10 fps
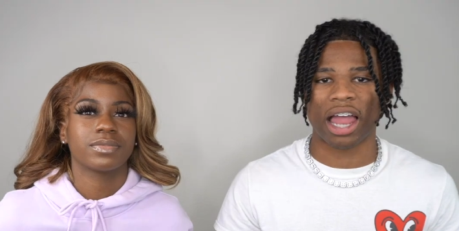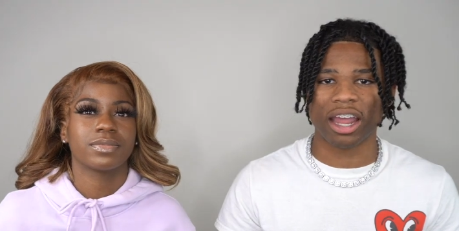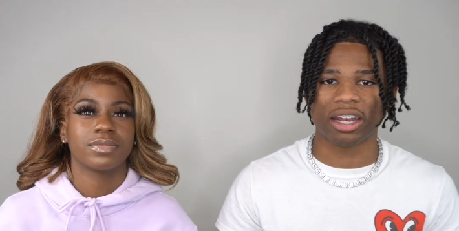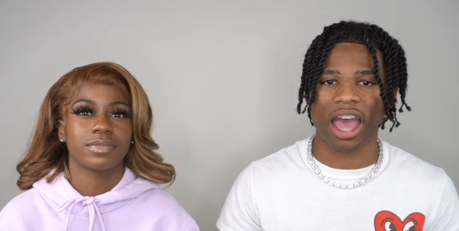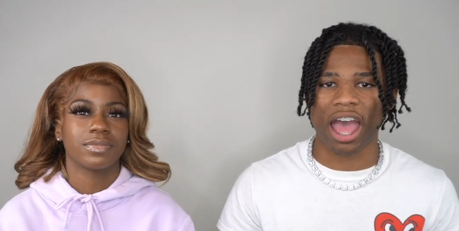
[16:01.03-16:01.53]

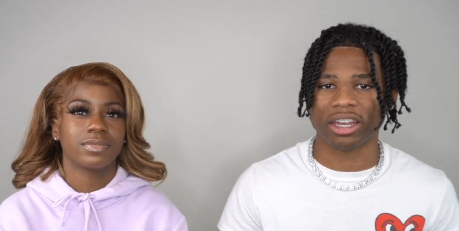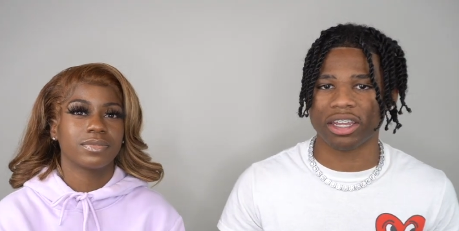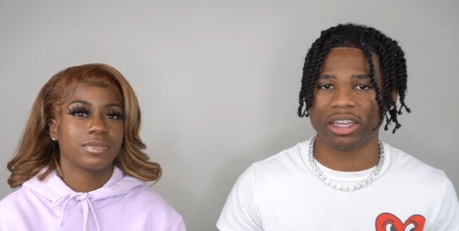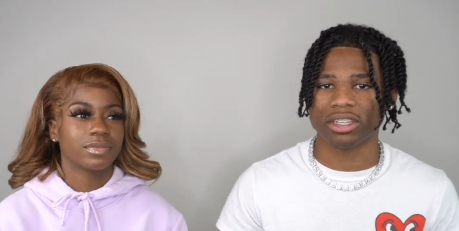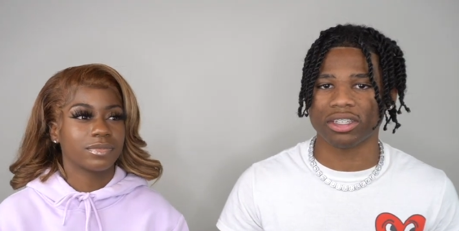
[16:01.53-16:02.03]
Speaker 1: lot of the
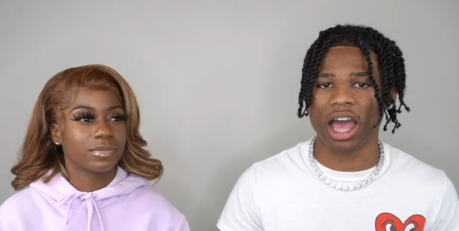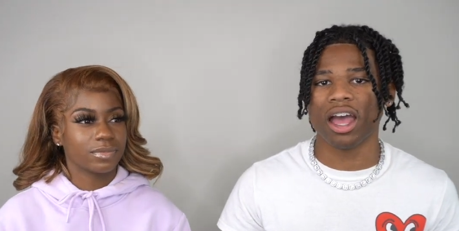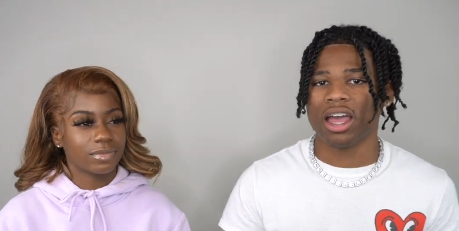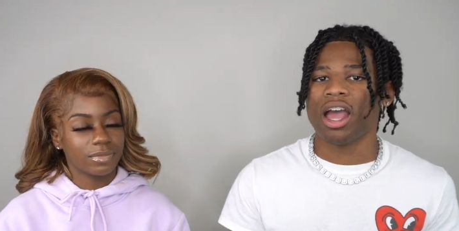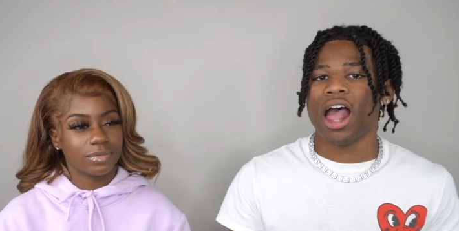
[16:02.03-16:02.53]
ideas,
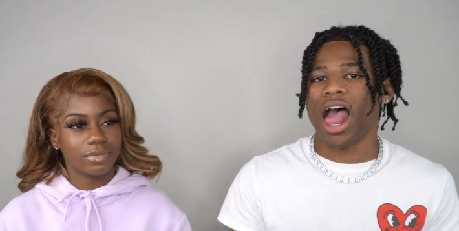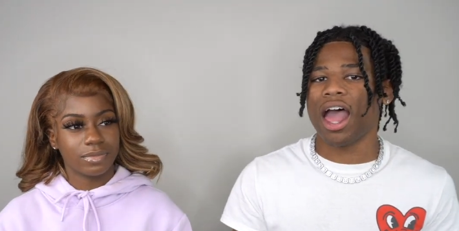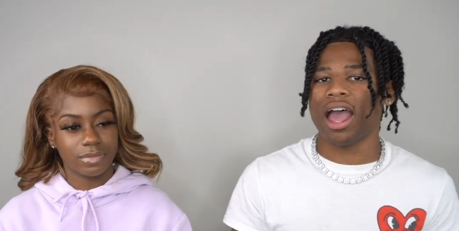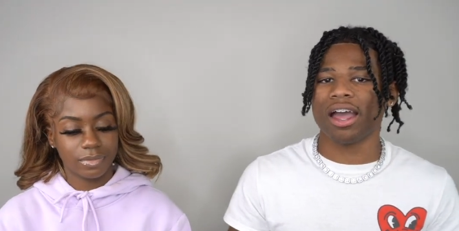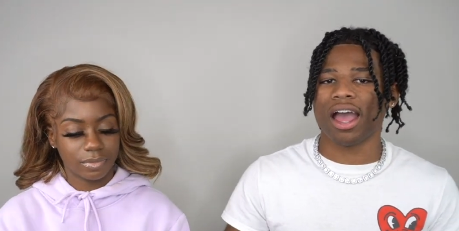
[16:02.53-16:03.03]
I
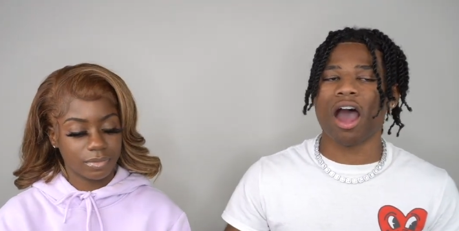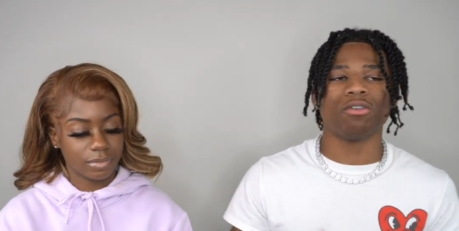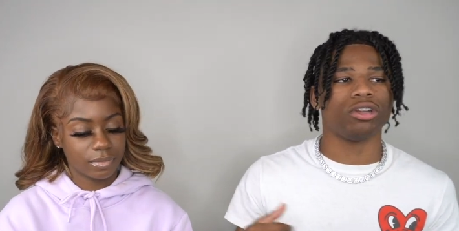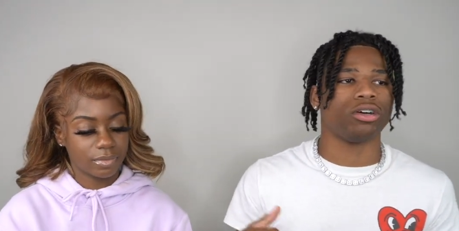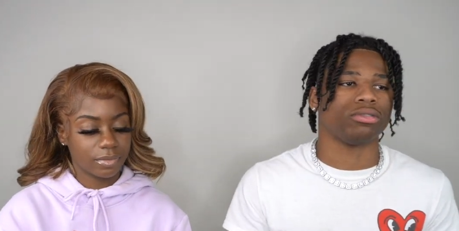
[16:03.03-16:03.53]
I, I
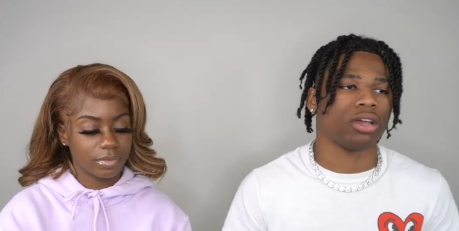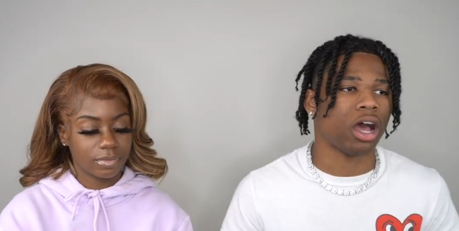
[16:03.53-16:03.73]
don't know.